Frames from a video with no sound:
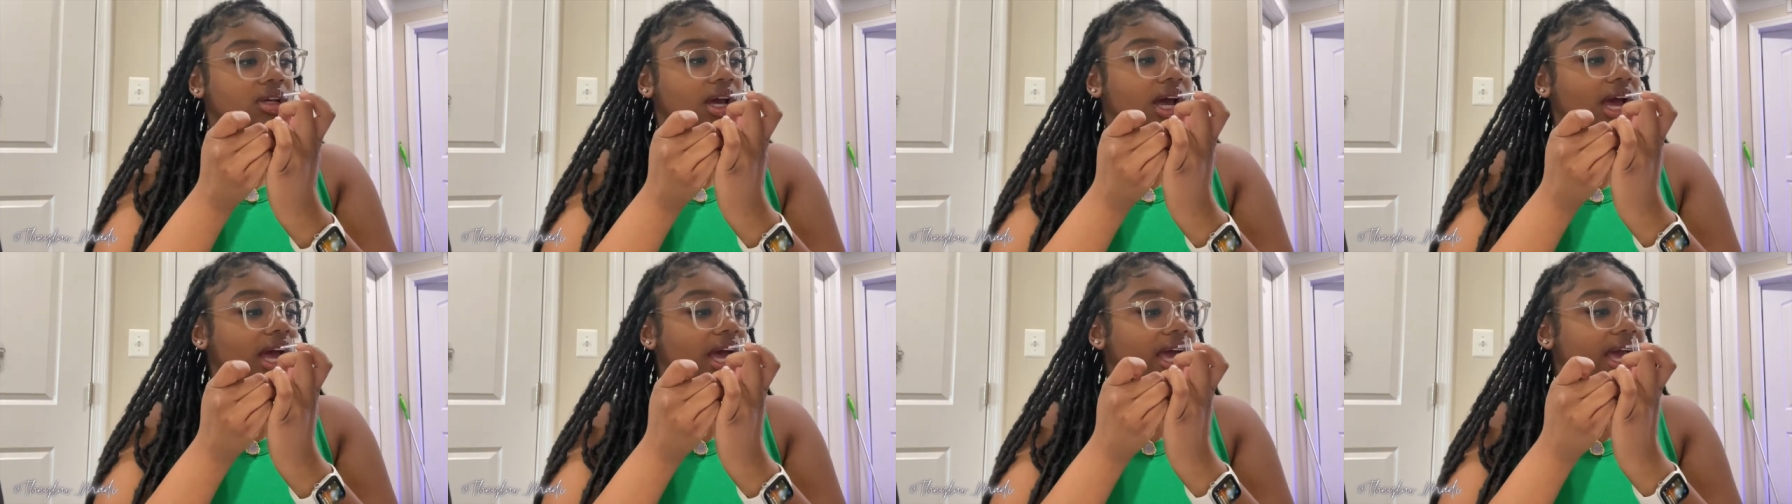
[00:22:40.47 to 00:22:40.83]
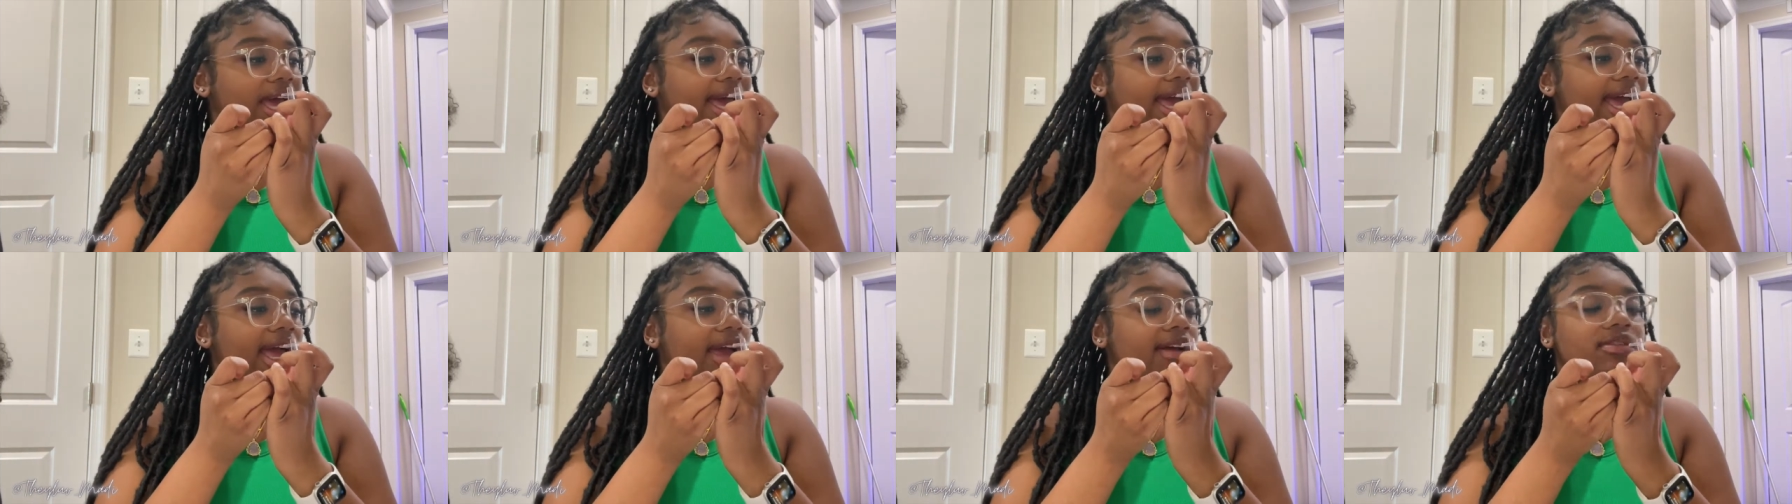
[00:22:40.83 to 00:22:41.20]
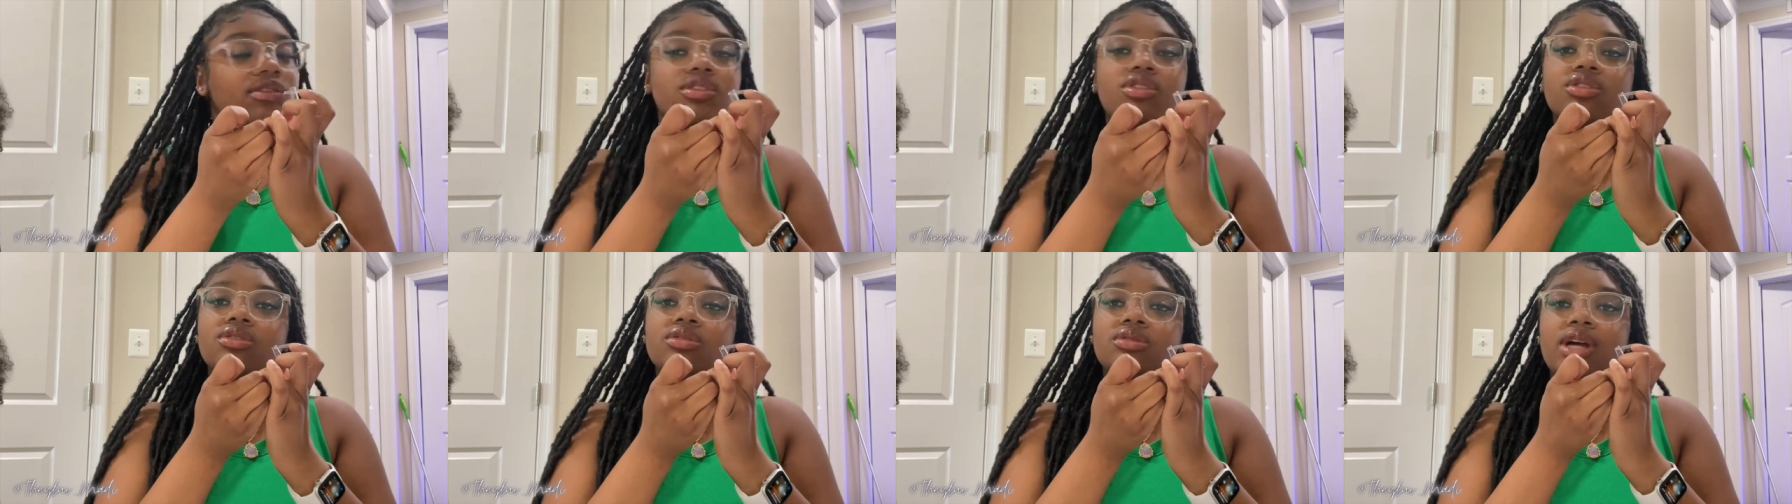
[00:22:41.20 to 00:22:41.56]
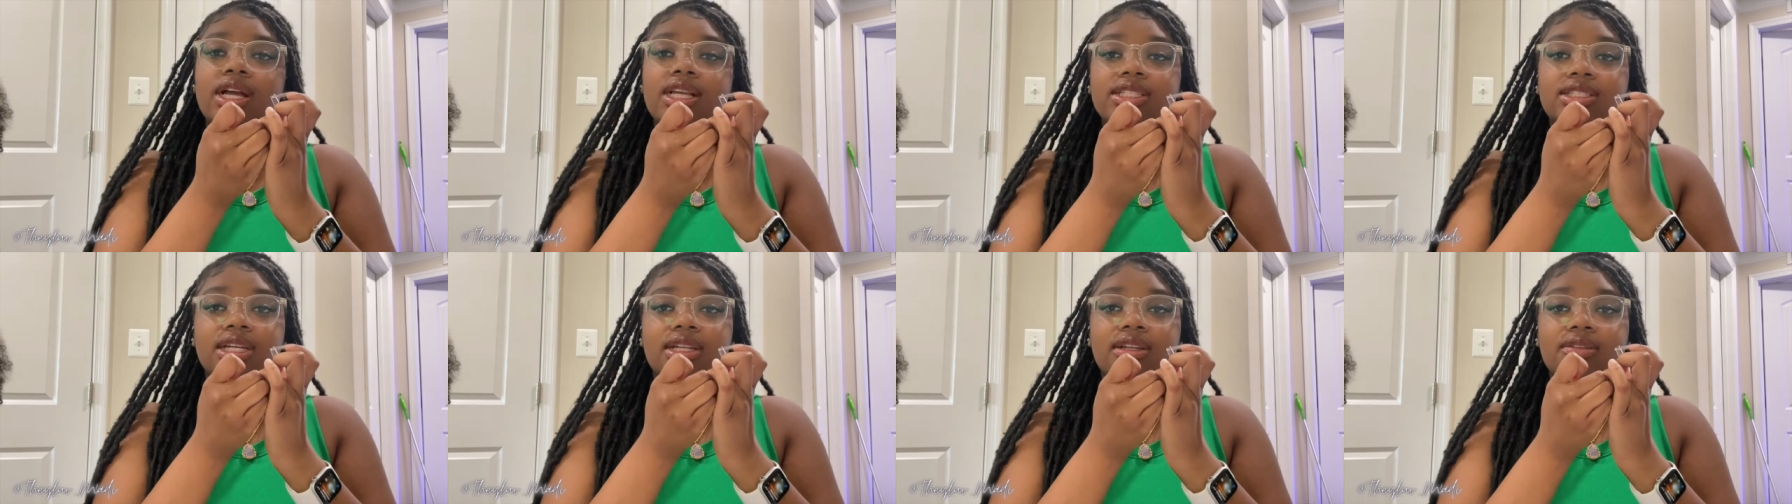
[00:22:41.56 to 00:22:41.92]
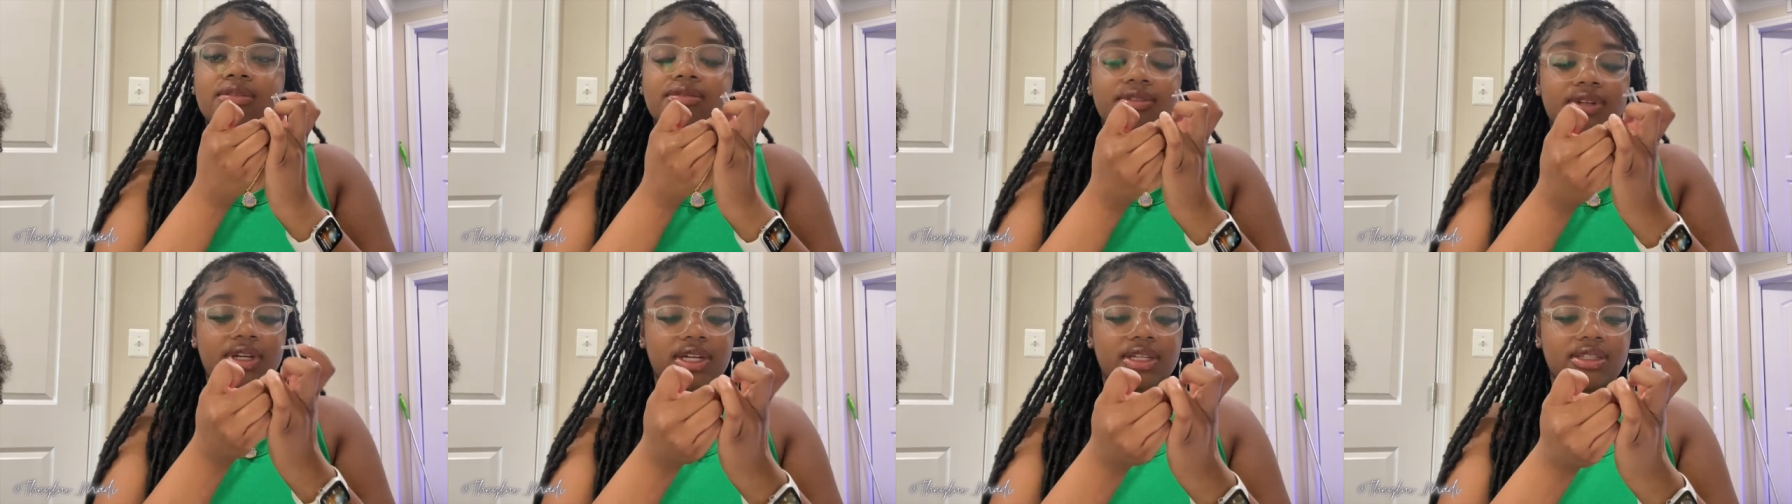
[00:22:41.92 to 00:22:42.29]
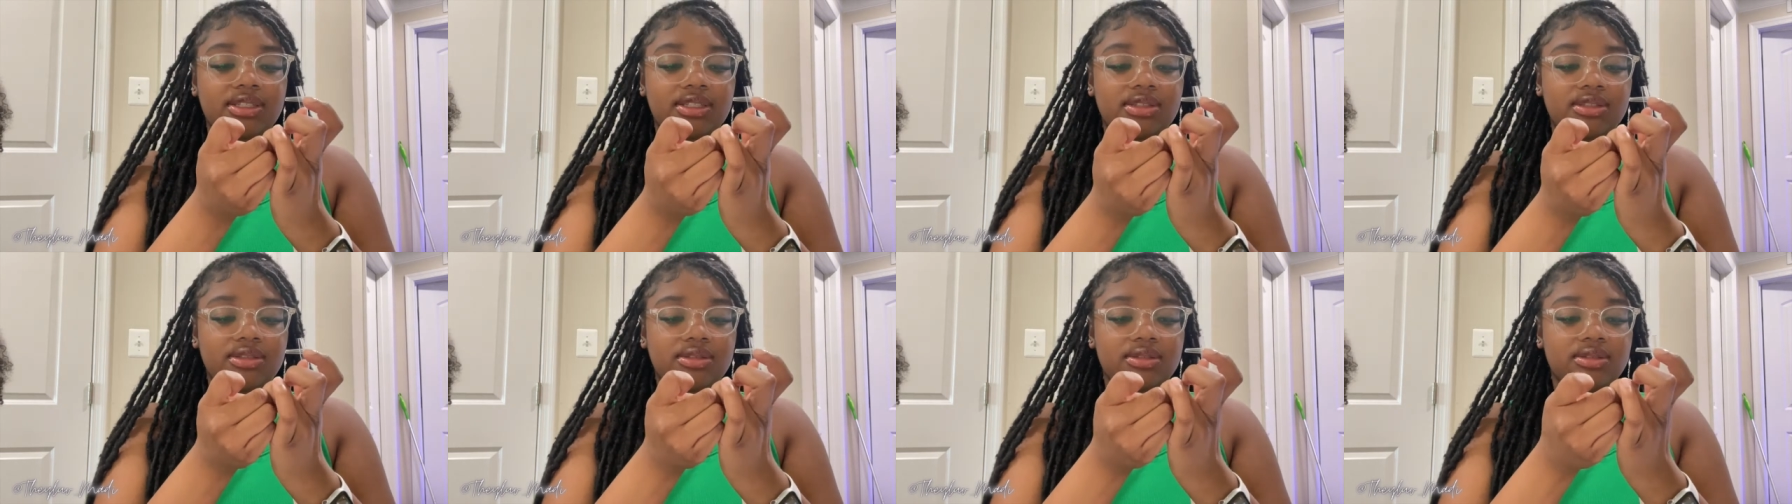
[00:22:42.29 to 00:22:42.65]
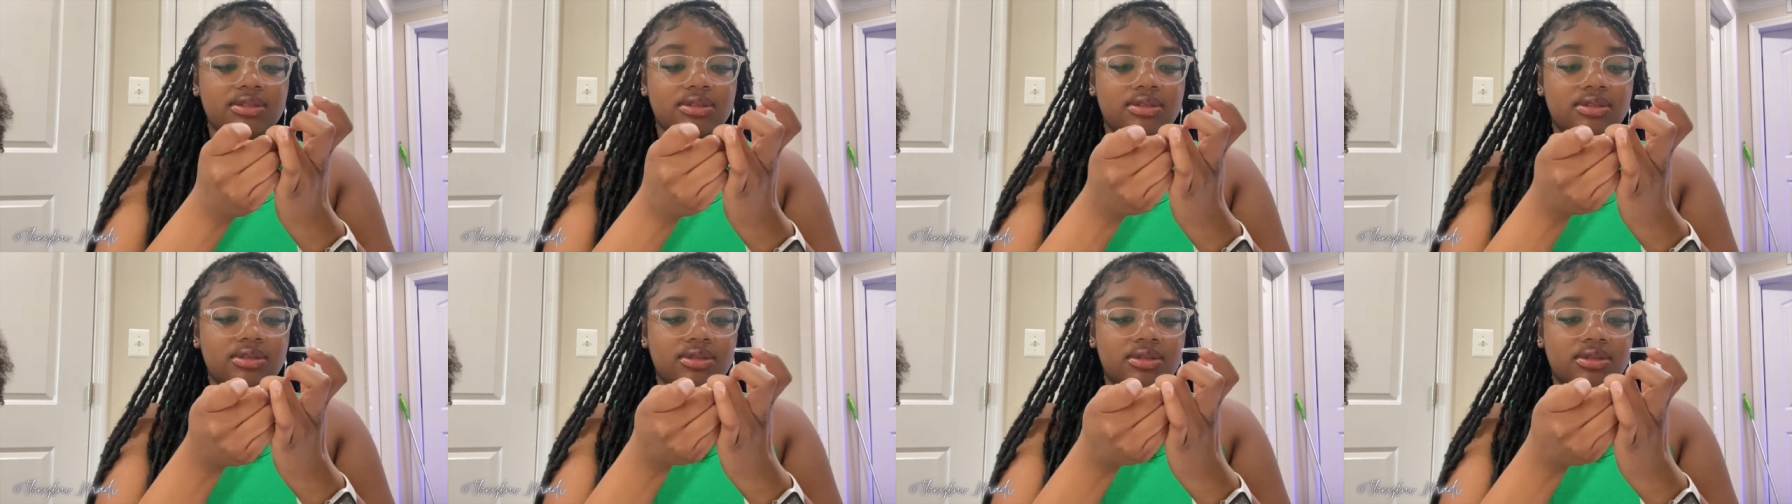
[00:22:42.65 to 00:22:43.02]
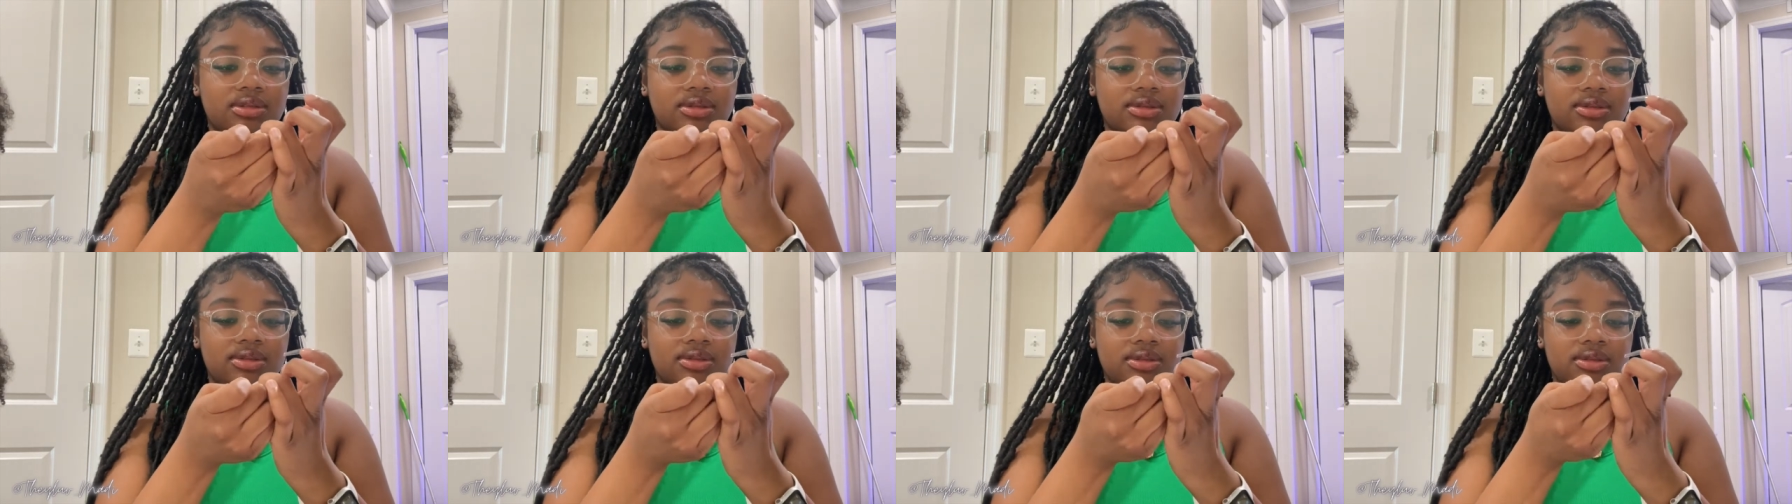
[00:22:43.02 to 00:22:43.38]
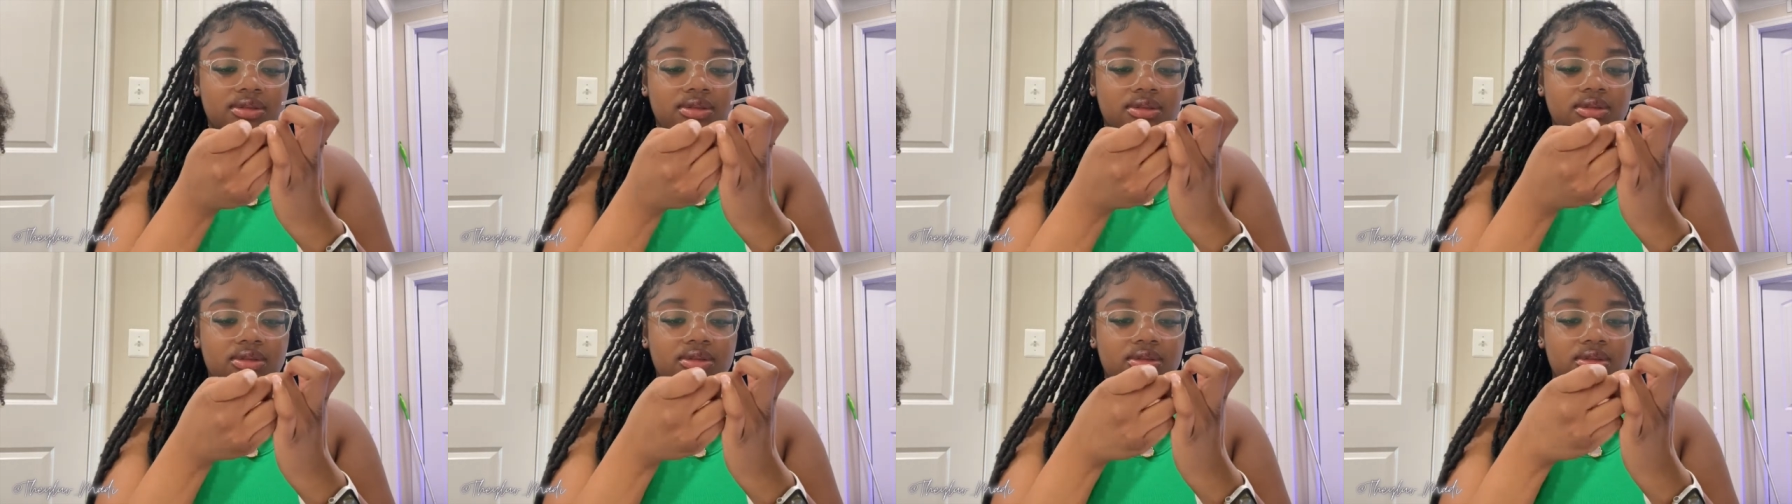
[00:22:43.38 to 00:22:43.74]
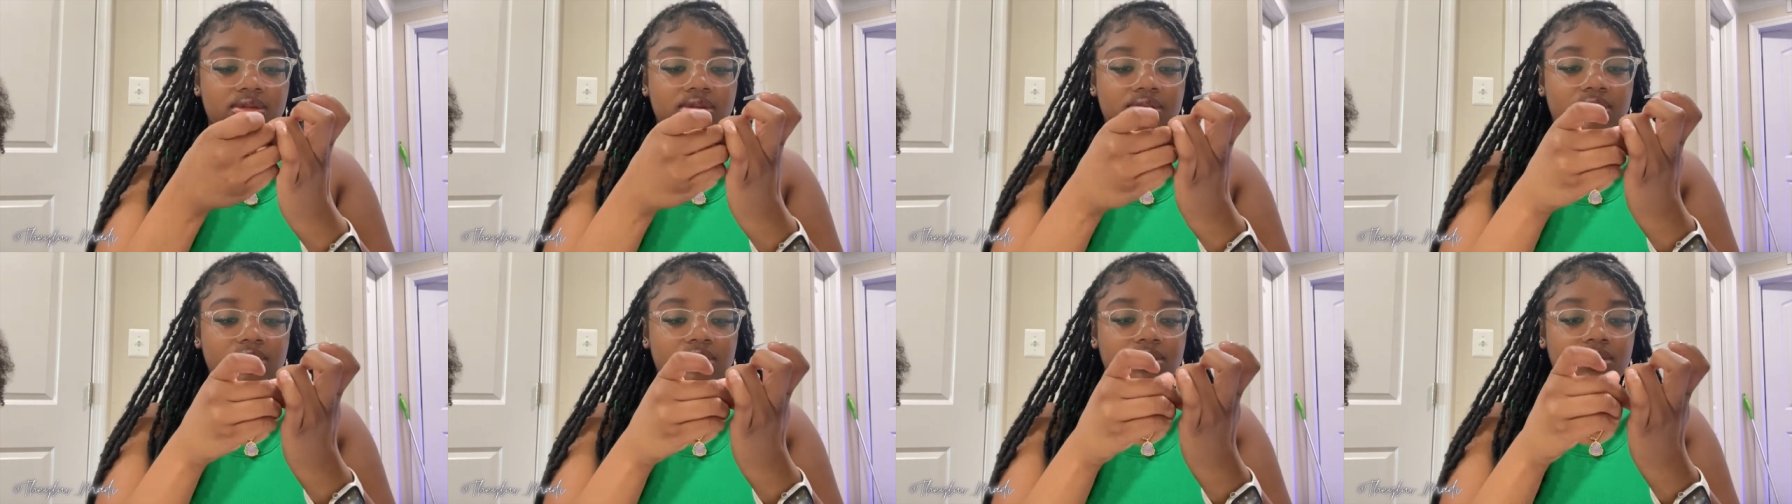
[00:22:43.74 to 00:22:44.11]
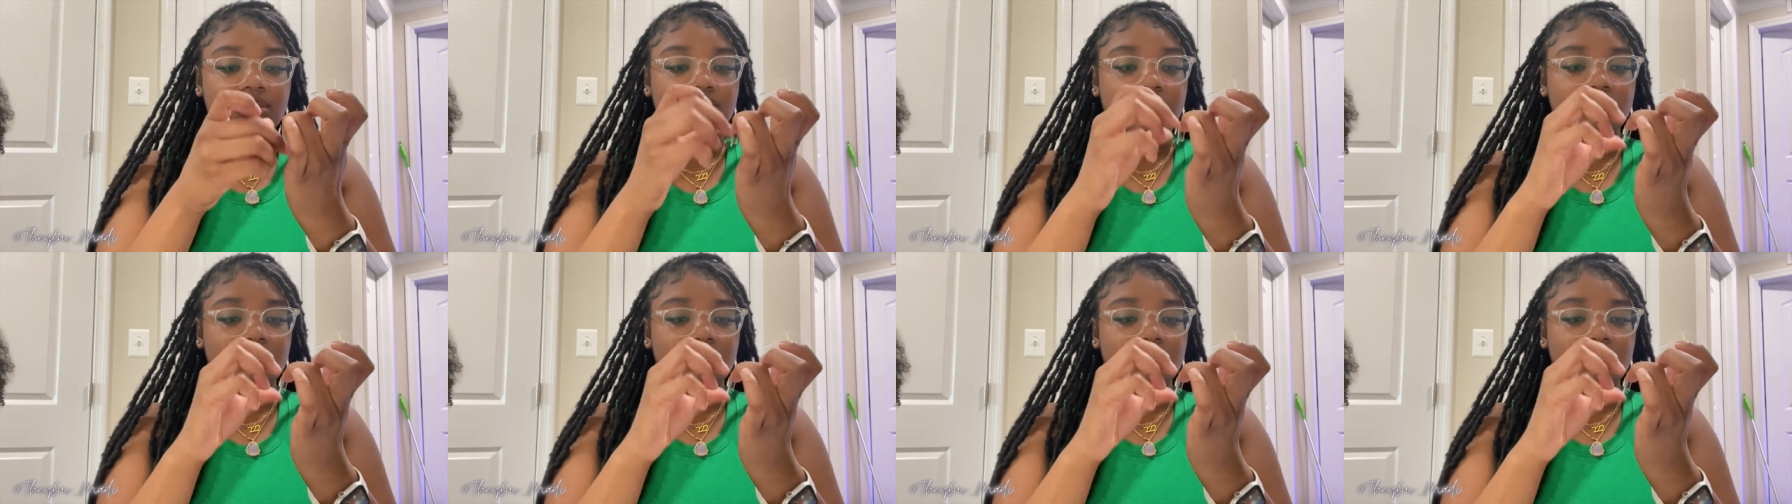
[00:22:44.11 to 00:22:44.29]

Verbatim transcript: I have so glue. I, I tried to find it. You being lazy.